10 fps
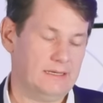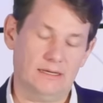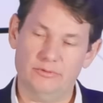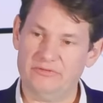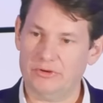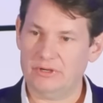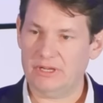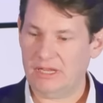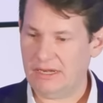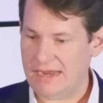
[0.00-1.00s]
Uh, we've got
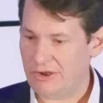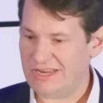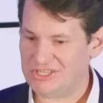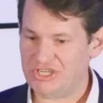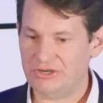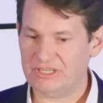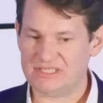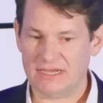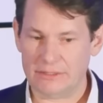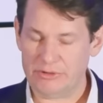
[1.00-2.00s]
now an engineering
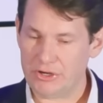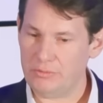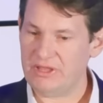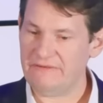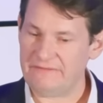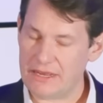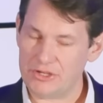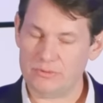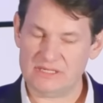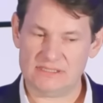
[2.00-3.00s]
study. We know where the
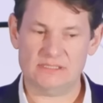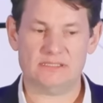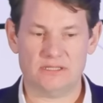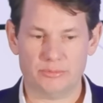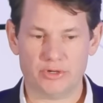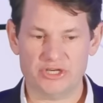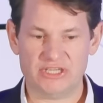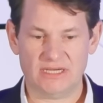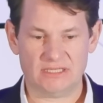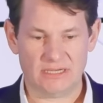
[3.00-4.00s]
value exists in the
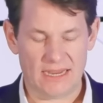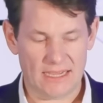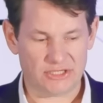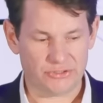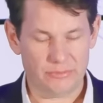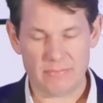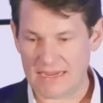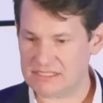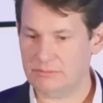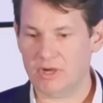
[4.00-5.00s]
project and how to
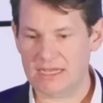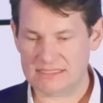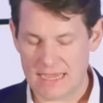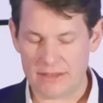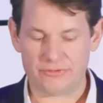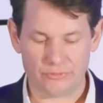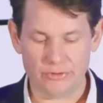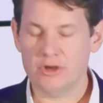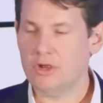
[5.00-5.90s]
maximise that through